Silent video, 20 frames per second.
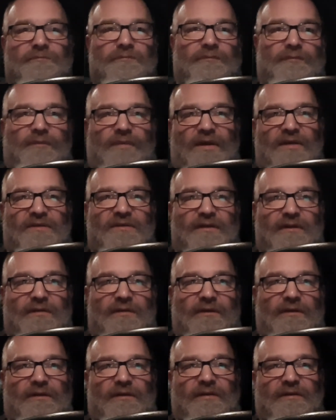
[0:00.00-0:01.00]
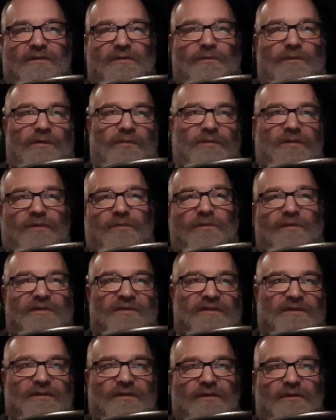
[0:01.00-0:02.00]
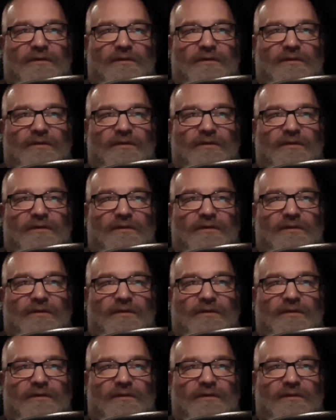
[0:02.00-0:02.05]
Basically, this woman was